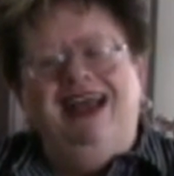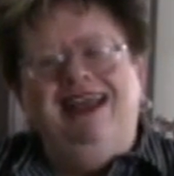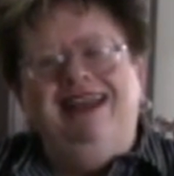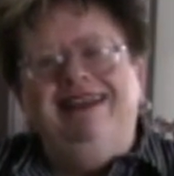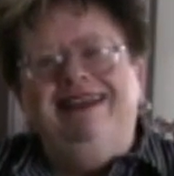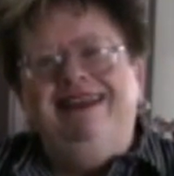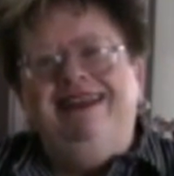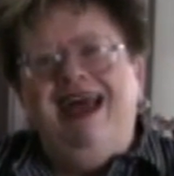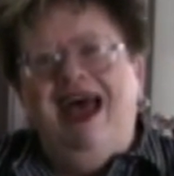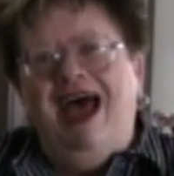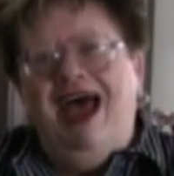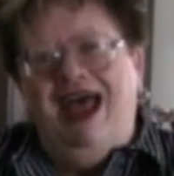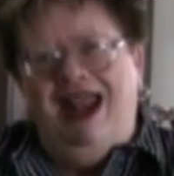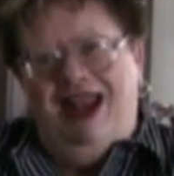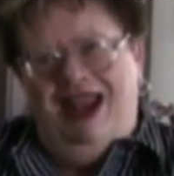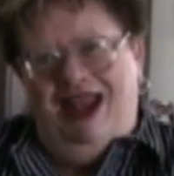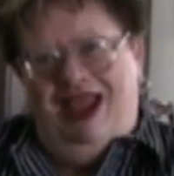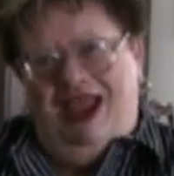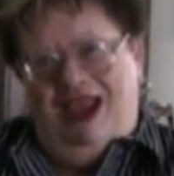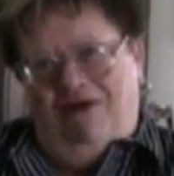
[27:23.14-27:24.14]
not
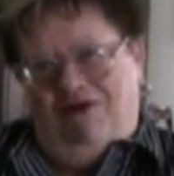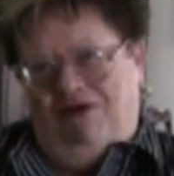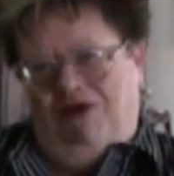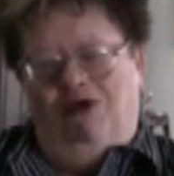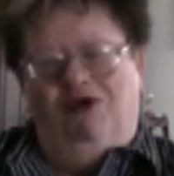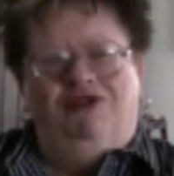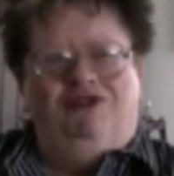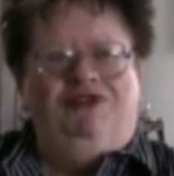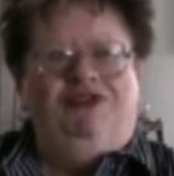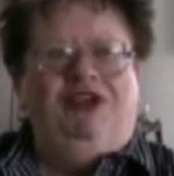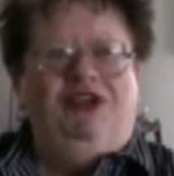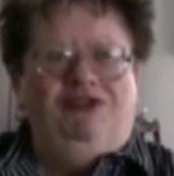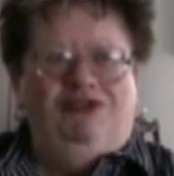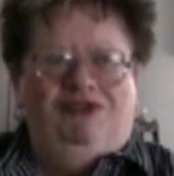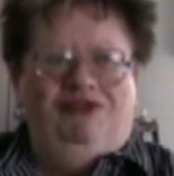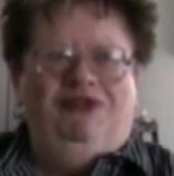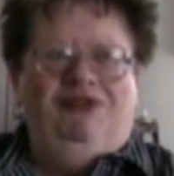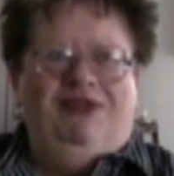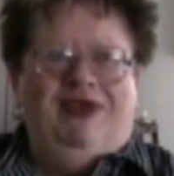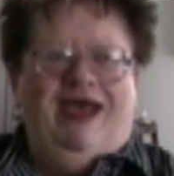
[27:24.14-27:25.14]
every horse can
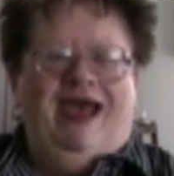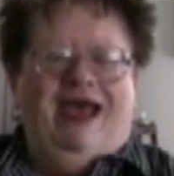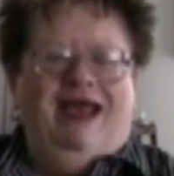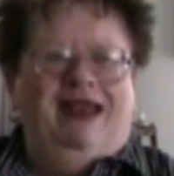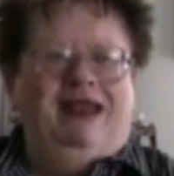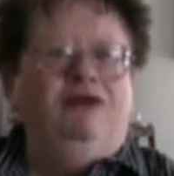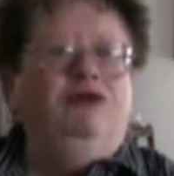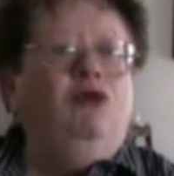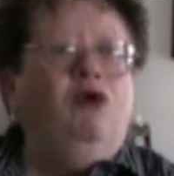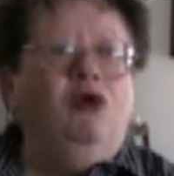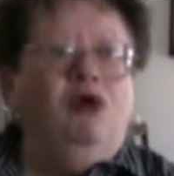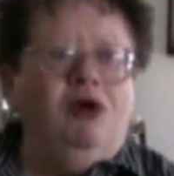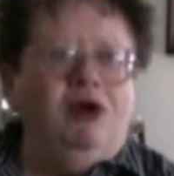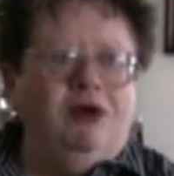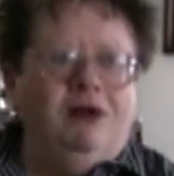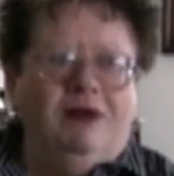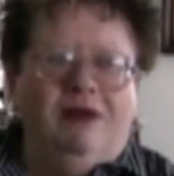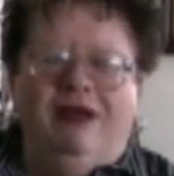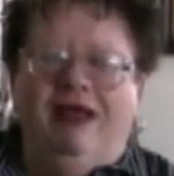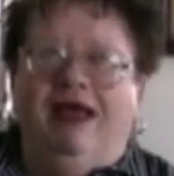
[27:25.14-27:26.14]
do that,
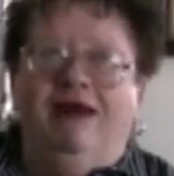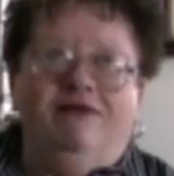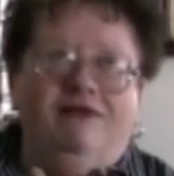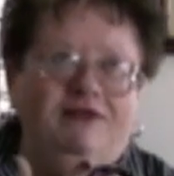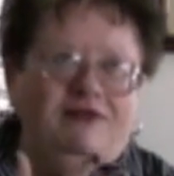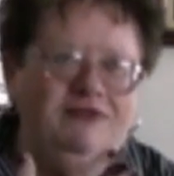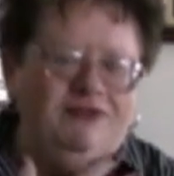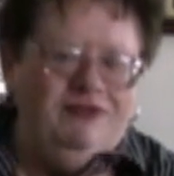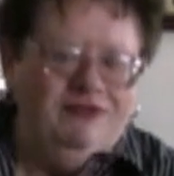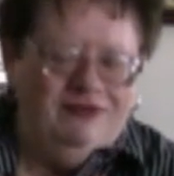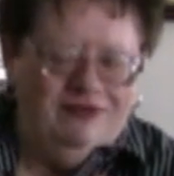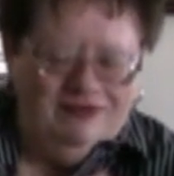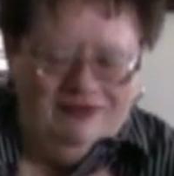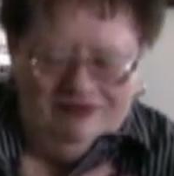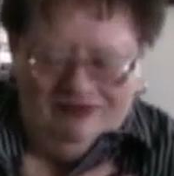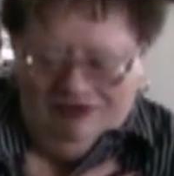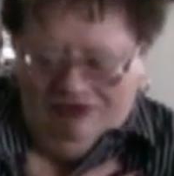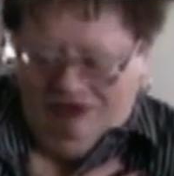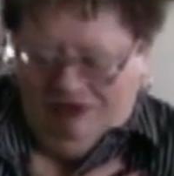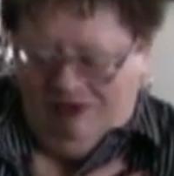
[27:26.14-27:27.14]
nor, heavens,
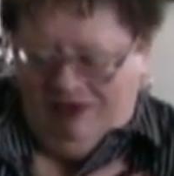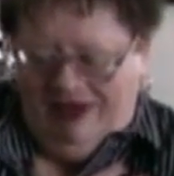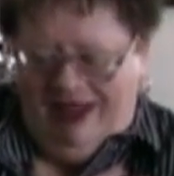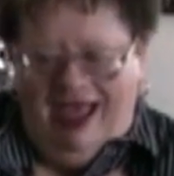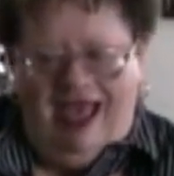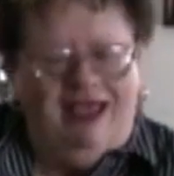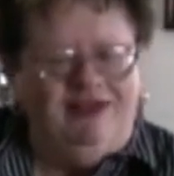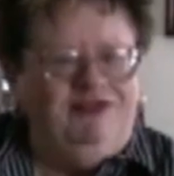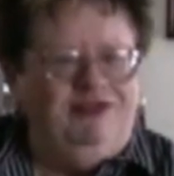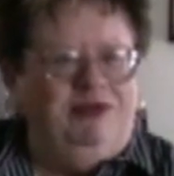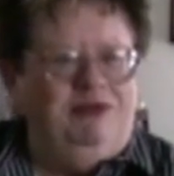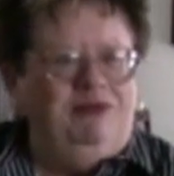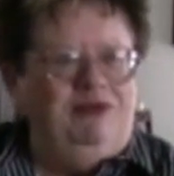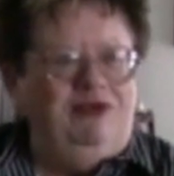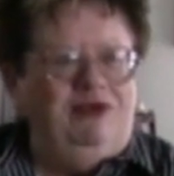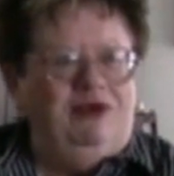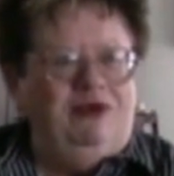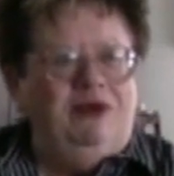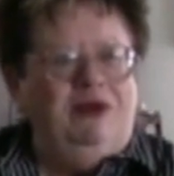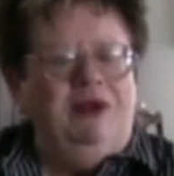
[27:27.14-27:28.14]
should we ask them
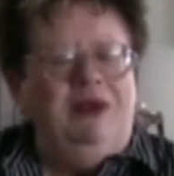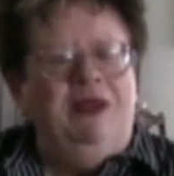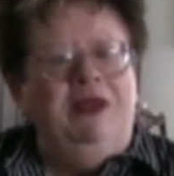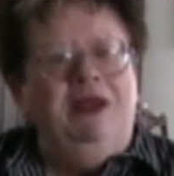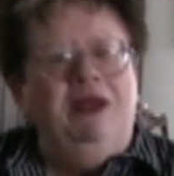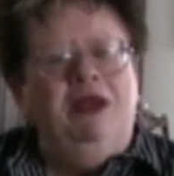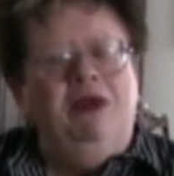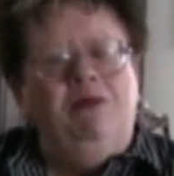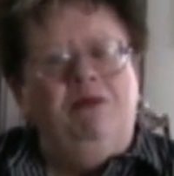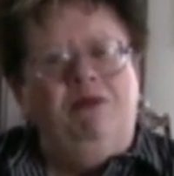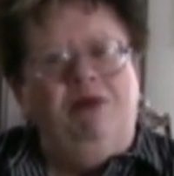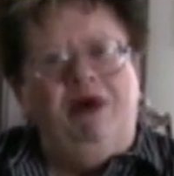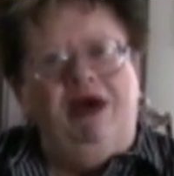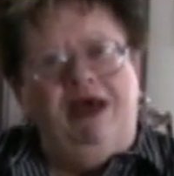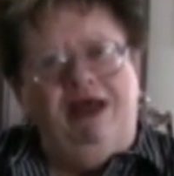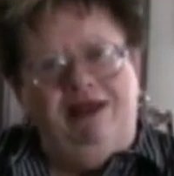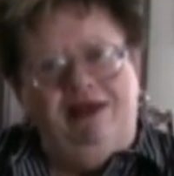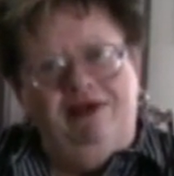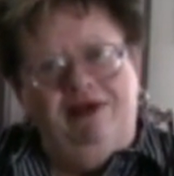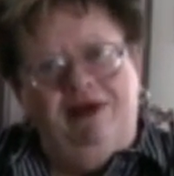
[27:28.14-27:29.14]
to.
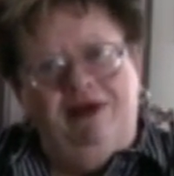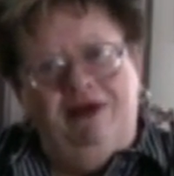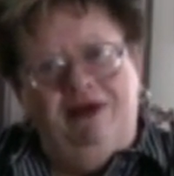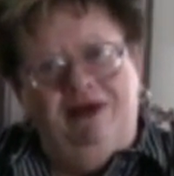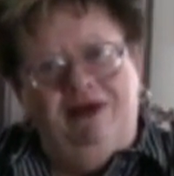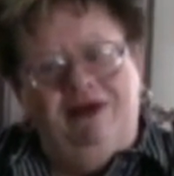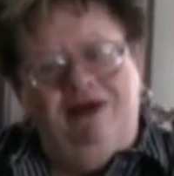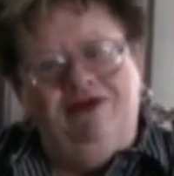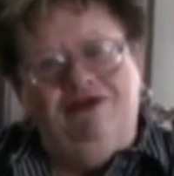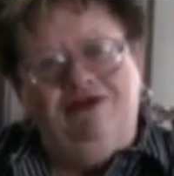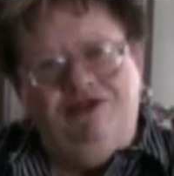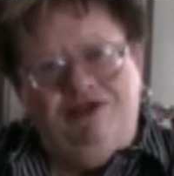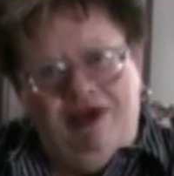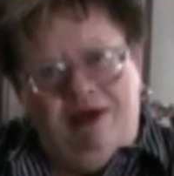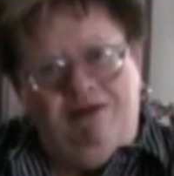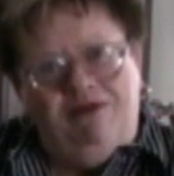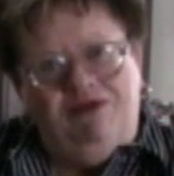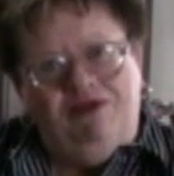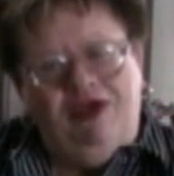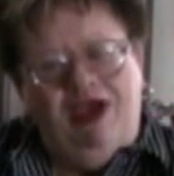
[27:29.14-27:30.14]
But
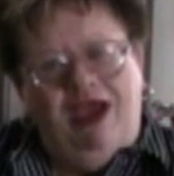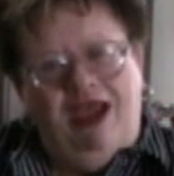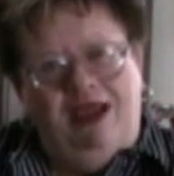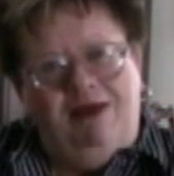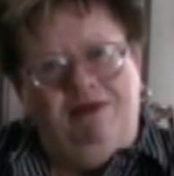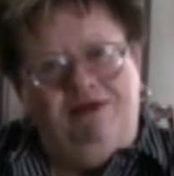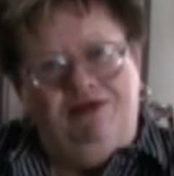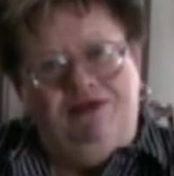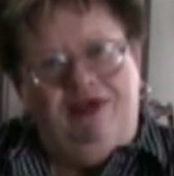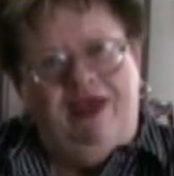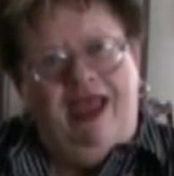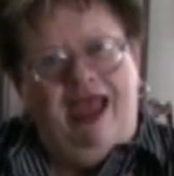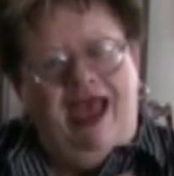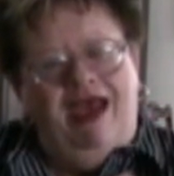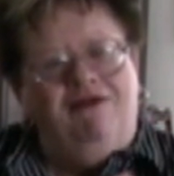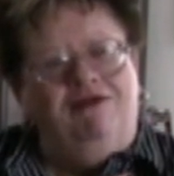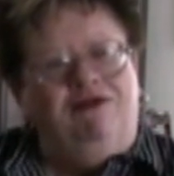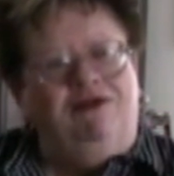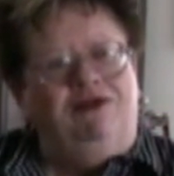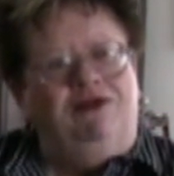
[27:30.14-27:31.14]
sometimes they
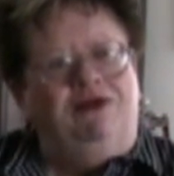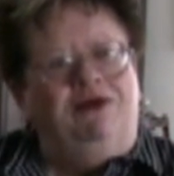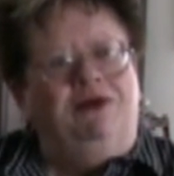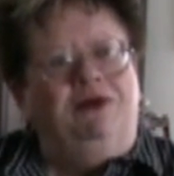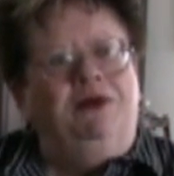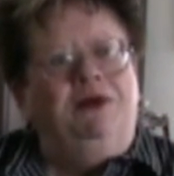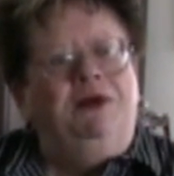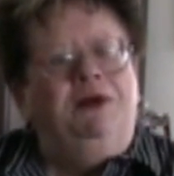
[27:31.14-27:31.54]
have to.